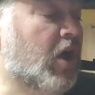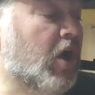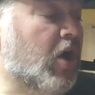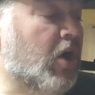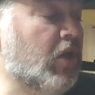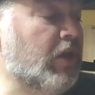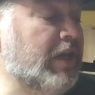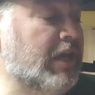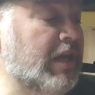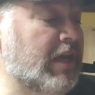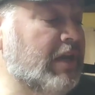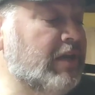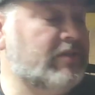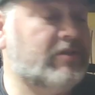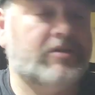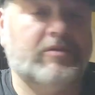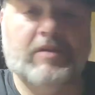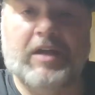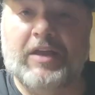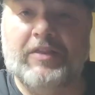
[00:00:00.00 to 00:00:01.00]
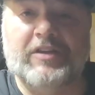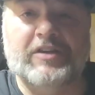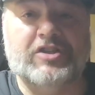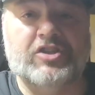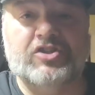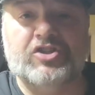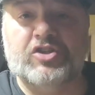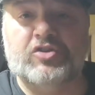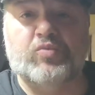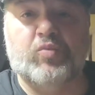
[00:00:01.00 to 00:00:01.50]
all it is, and
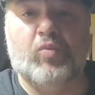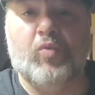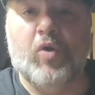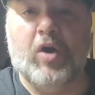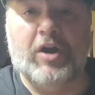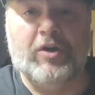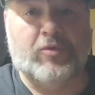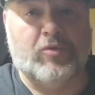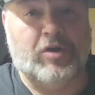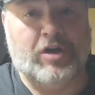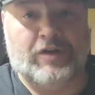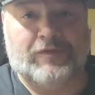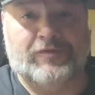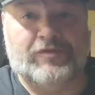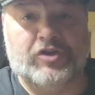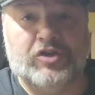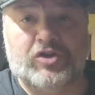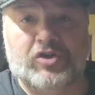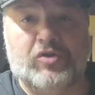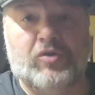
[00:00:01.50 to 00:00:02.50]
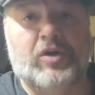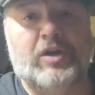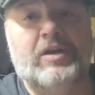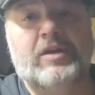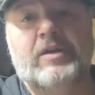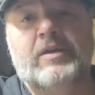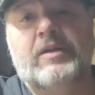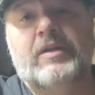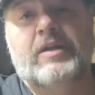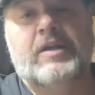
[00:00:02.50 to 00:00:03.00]
this is just one riff to do
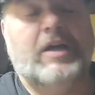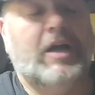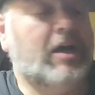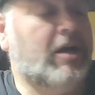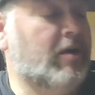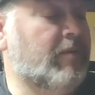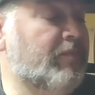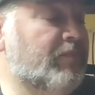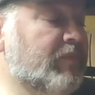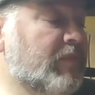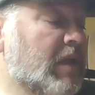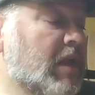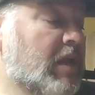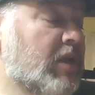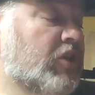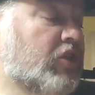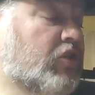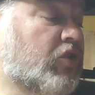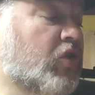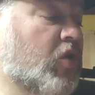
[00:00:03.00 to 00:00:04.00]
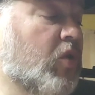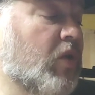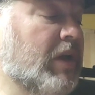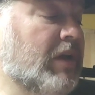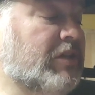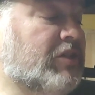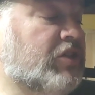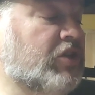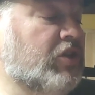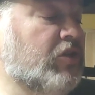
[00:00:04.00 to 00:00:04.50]
it, you're
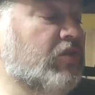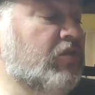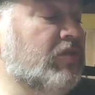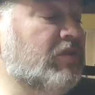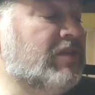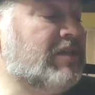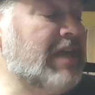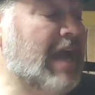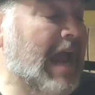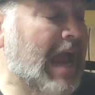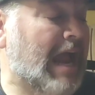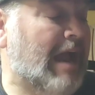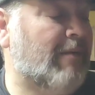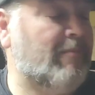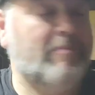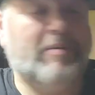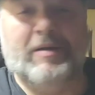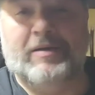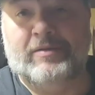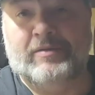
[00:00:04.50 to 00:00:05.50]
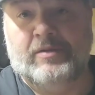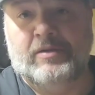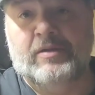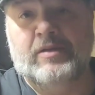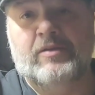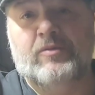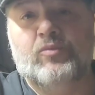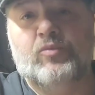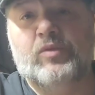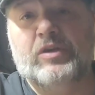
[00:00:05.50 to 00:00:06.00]
going to tap
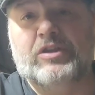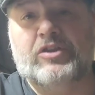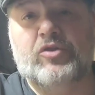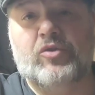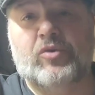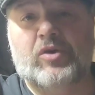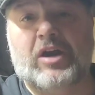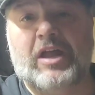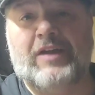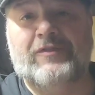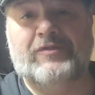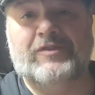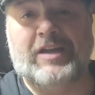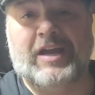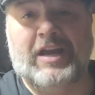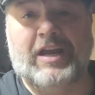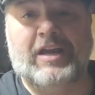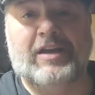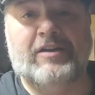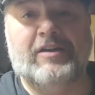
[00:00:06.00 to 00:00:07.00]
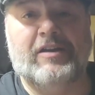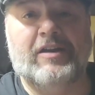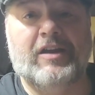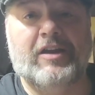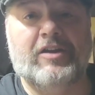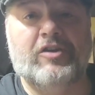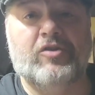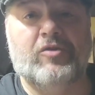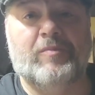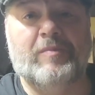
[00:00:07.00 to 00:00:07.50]
with your left hand,
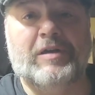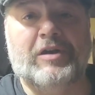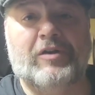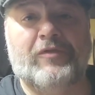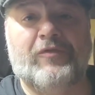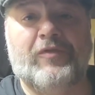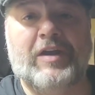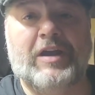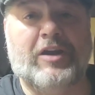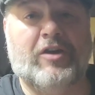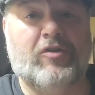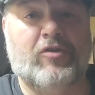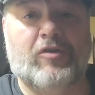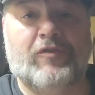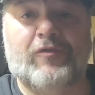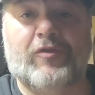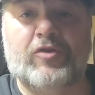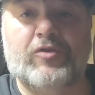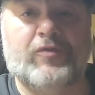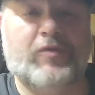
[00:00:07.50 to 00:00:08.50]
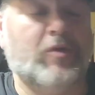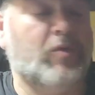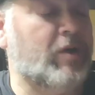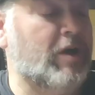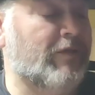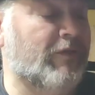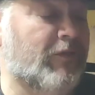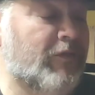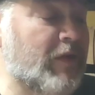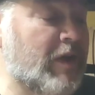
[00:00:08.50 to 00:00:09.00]
your middle finger or first finger,
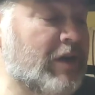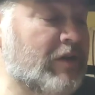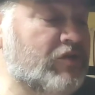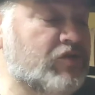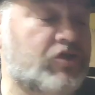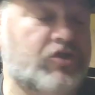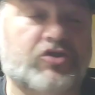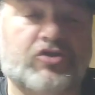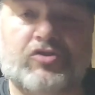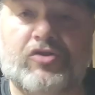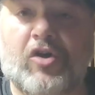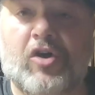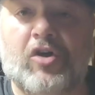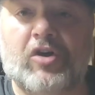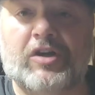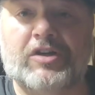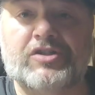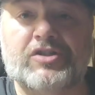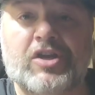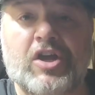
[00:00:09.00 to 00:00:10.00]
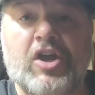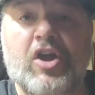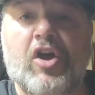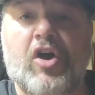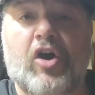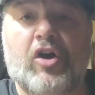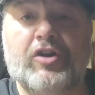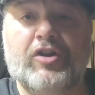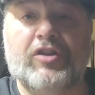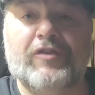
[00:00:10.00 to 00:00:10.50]
whatever finger's the strongest,
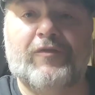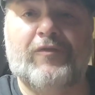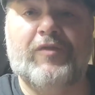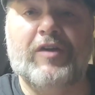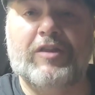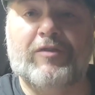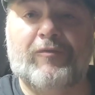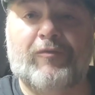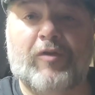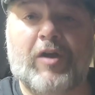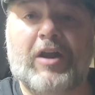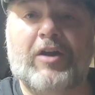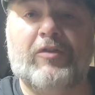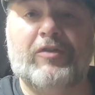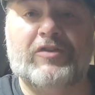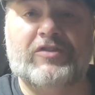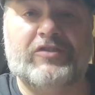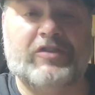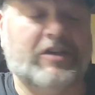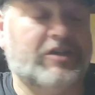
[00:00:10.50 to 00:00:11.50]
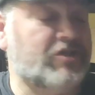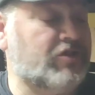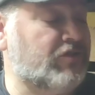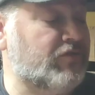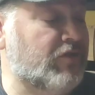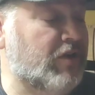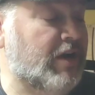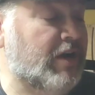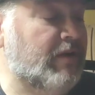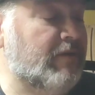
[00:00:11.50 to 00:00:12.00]
onto the 5th fret on the 6th
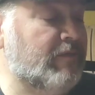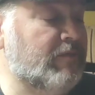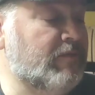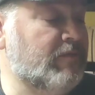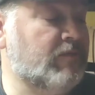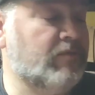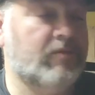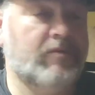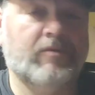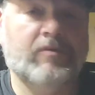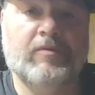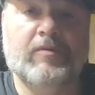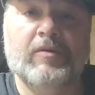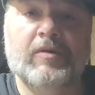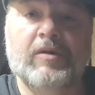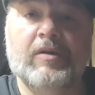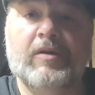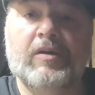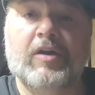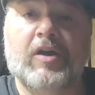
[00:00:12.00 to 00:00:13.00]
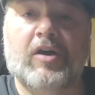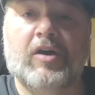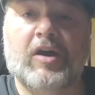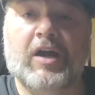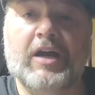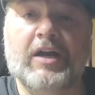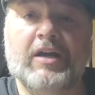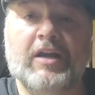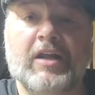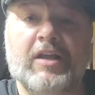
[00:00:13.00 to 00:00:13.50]
string. All
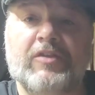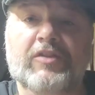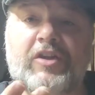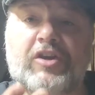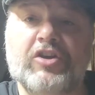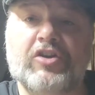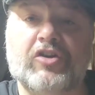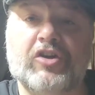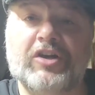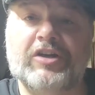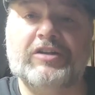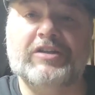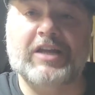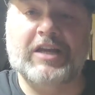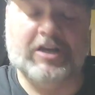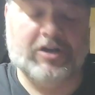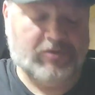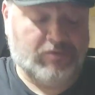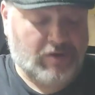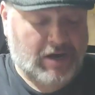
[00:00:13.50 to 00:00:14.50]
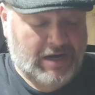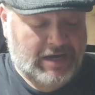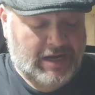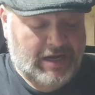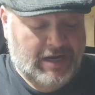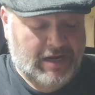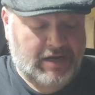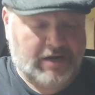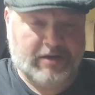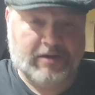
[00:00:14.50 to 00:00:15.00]
right, then you're going to take your right
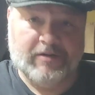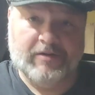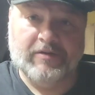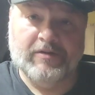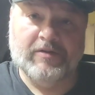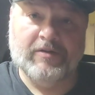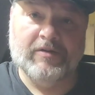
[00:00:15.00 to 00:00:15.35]
hand